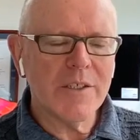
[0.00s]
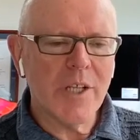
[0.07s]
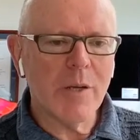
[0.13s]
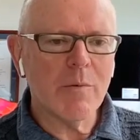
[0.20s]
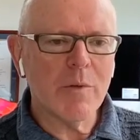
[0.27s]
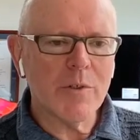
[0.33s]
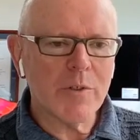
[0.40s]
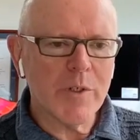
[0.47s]

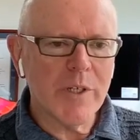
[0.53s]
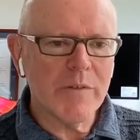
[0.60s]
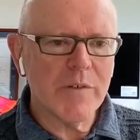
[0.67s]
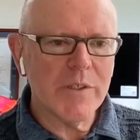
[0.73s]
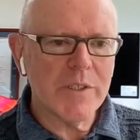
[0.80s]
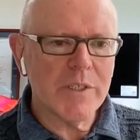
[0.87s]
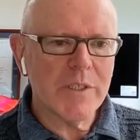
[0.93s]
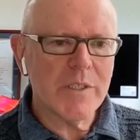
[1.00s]
stent
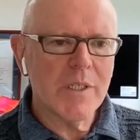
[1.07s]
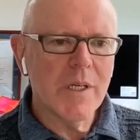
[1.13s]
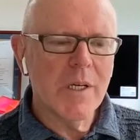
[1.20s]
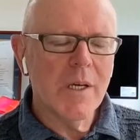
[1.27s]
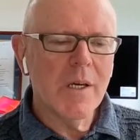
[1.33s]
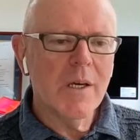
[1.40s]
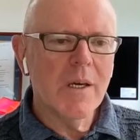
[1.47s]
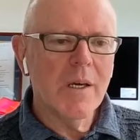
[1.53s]
retrievers
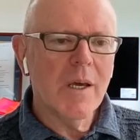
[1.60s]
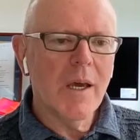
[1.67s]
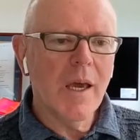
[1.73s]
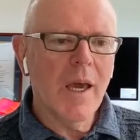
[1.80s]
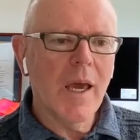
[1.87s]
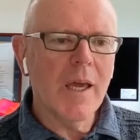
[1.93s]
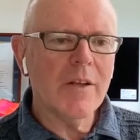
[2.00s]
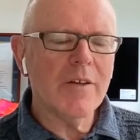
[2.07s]

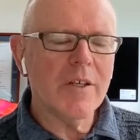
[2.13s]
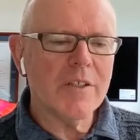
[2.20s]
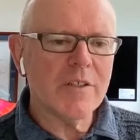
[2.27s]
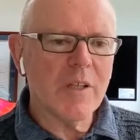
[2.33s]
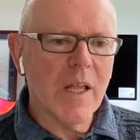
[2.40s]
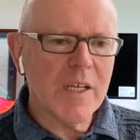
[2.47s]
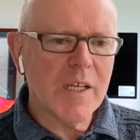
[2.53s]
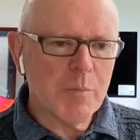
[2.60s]
and
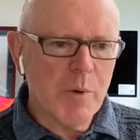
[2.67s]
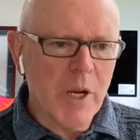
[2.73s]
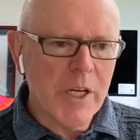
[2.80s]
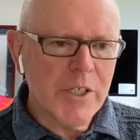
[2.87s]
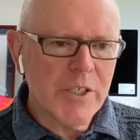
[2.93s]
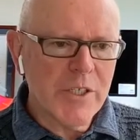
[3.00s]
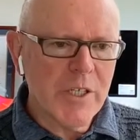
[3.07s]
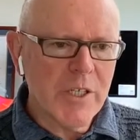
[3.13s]
distal
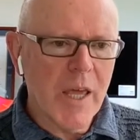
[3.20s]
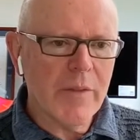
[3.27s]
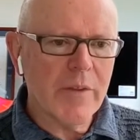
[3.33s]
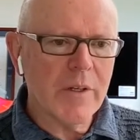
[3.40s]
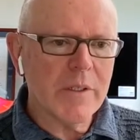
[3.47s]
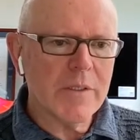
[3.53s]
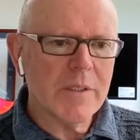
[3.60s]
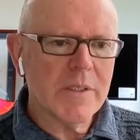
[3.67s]
aspiration
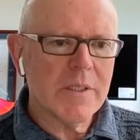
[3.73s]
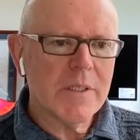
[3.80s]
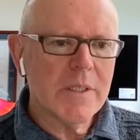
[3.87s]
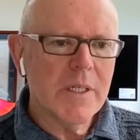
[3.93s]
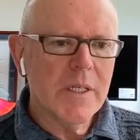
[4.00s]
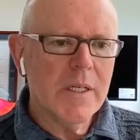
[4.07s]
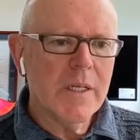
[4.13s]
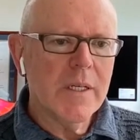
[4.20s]
catheters.
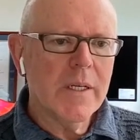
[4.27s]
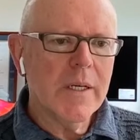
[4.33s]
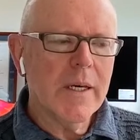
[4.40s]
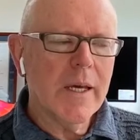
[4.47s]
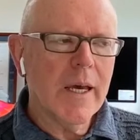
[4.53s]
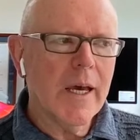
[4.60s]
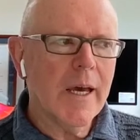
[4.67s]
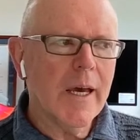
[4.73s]

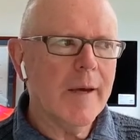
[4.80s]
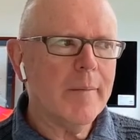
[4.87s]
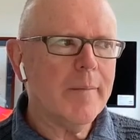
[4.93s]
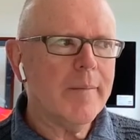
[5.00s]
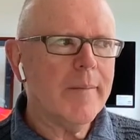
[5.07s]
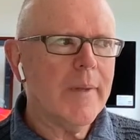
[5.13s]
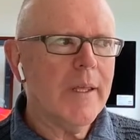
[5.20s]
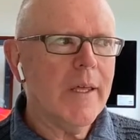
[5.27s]

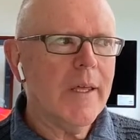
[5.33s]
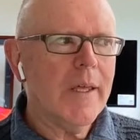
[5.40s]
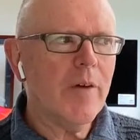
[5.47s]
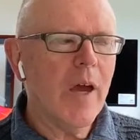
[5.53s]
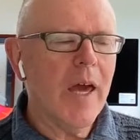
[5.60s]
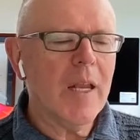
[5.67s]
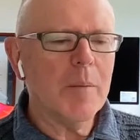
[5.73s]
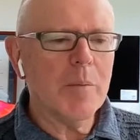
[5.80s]
Um,
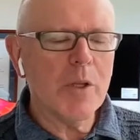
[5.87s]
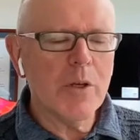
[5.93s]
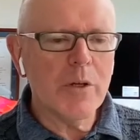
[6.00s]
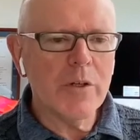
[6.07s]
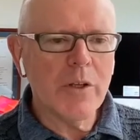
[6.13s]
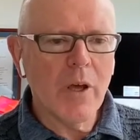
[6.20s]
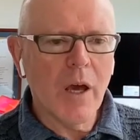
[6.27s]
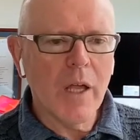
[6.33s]
if I had a
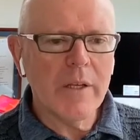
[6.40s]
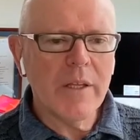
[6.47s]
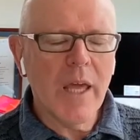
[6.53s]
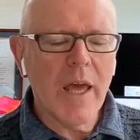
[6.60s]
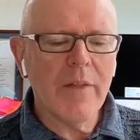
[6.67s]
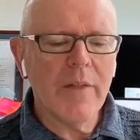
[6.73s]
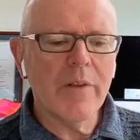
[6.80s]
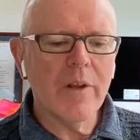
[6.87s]
balloon guide
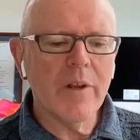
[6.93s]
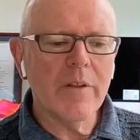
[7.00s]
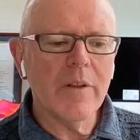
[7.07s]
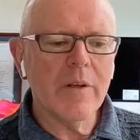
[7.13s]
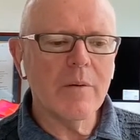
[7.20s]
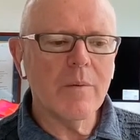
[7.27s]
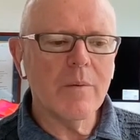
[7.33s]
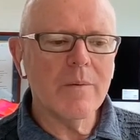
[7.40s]
catheter
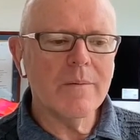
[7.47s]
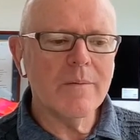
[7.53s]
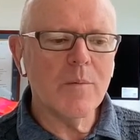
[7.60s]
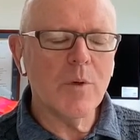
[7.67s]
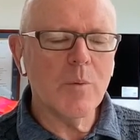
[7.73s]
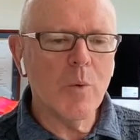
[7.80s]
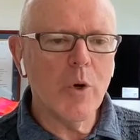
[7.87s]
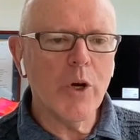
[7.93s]
that
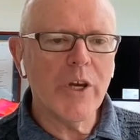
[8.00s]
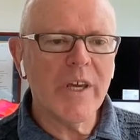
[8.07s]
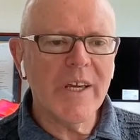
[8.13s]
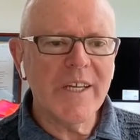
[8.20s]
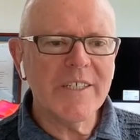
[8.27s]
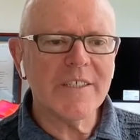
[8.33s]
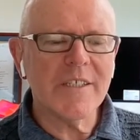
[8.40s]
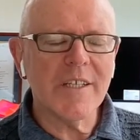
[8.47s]
would work
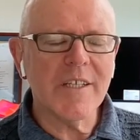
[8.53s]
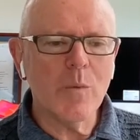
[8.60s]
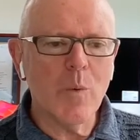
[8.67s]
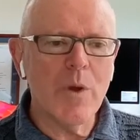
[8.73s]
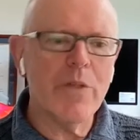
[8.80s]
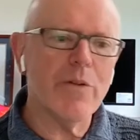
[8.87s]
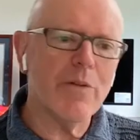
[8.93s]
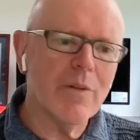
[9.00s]
easily
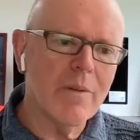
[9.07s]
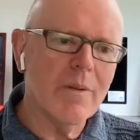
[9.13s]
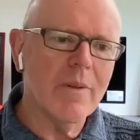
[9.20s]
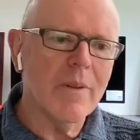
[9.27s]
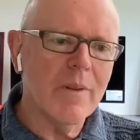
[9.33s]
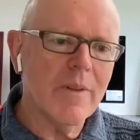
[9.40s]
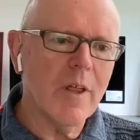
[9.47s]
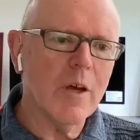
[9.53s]
with
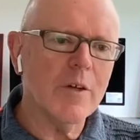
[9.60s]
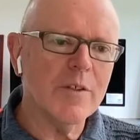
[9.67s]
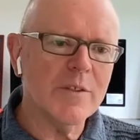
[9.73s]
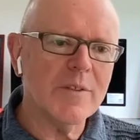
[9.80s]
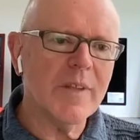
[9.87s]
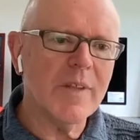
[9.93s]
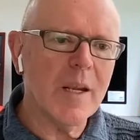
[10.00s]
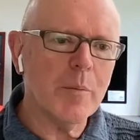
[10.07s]

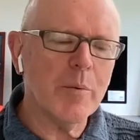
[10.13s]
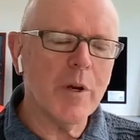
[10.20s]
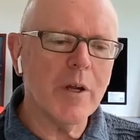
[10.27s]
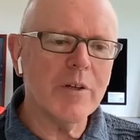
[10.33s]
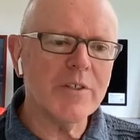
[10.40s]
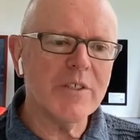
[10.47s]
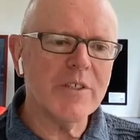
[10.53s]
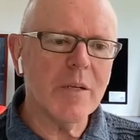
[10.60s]
those, that
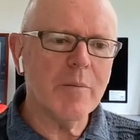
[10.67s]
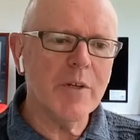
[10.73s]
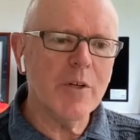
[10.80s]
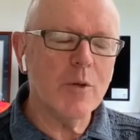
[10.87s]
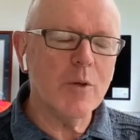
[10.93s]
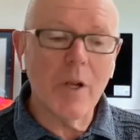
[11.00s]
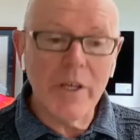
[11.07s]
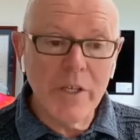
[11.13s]
approach, that'd be
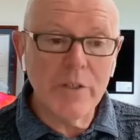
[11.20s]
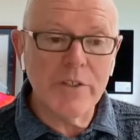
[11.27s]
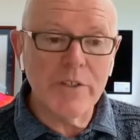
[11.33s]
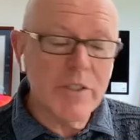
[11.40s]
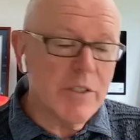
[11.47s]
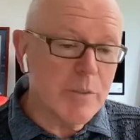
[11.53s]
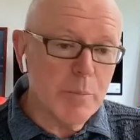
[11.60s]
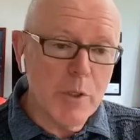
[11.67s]
good. I used
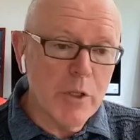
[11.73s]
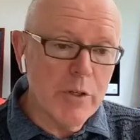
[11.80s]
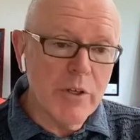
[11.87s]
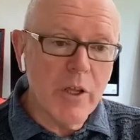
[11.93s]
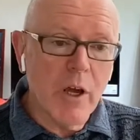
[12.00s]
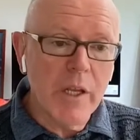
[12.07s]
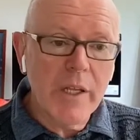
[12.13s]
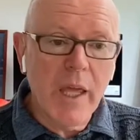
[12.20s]
to use a
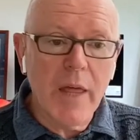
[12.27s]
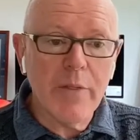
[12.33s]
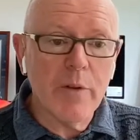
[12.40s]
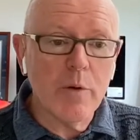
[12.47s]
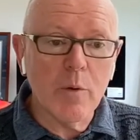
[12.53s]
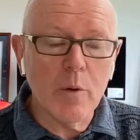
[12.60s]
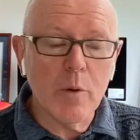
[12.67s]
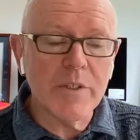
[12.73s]
balloon guide
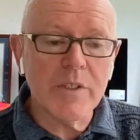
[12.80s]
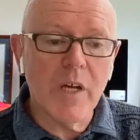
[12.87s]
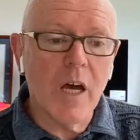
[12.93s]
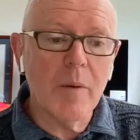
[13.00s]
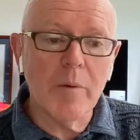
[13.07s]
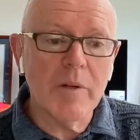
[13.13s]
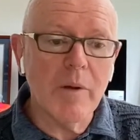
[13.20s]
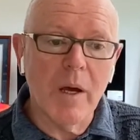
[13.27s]
catheter all the
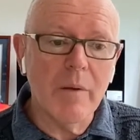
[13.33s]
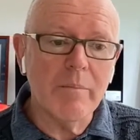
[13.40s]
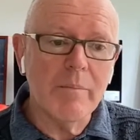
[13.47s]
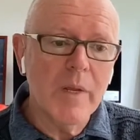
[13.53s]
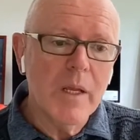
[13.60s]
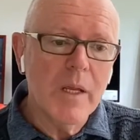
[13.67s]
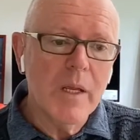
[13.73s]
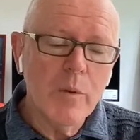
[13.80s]
time. I,
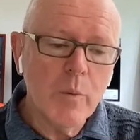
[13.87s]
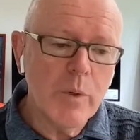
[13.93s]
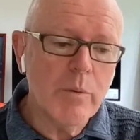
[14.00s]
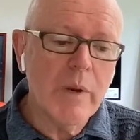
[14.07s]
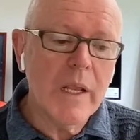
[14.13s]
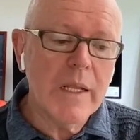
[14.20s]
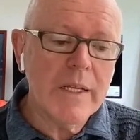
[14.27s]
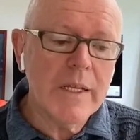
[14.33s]
we
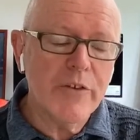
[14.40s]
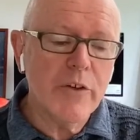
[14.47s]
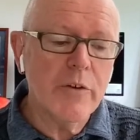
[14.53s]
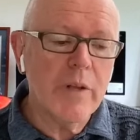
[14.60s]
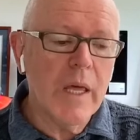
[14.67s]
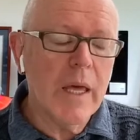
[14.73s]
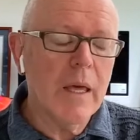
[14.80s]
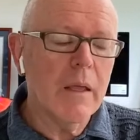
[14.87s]
rarely
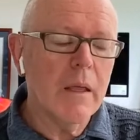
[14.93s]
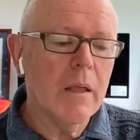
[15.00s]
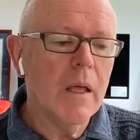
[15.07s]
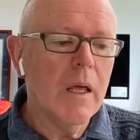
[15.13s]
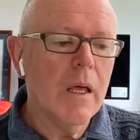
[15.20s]
do now.